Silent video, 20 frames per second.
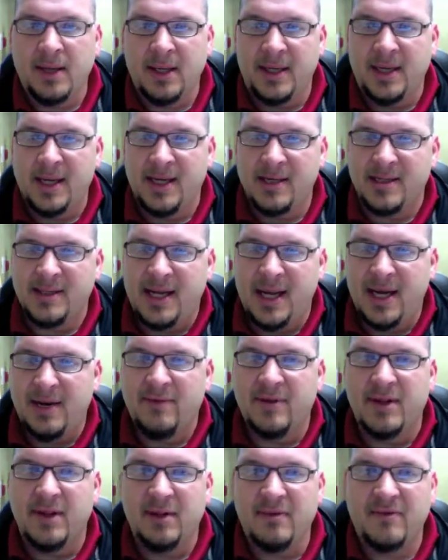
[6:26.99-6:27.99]
get
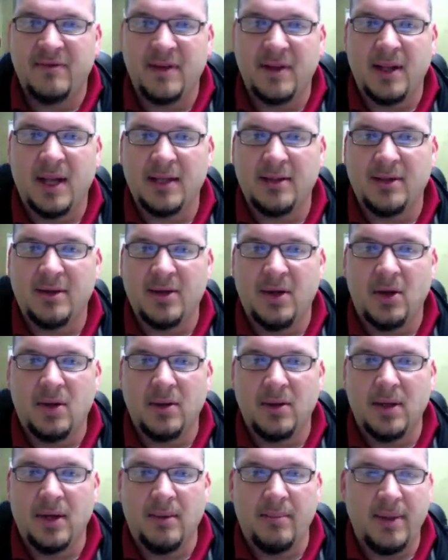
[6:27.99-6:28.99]
saved and then feel like they're
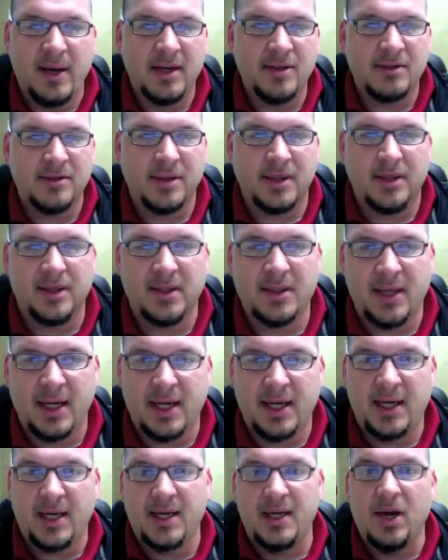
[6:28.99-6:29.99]
called into ministry, and then they
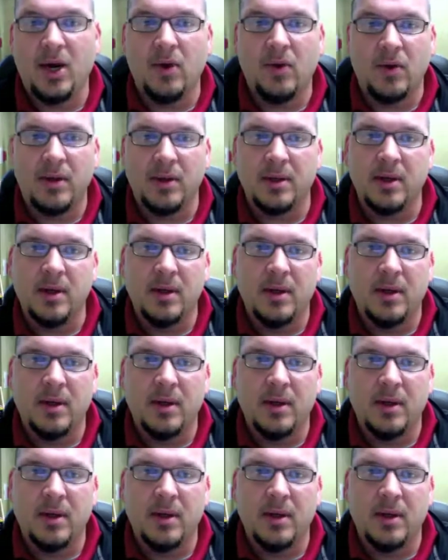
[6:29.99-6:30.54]
need to go and,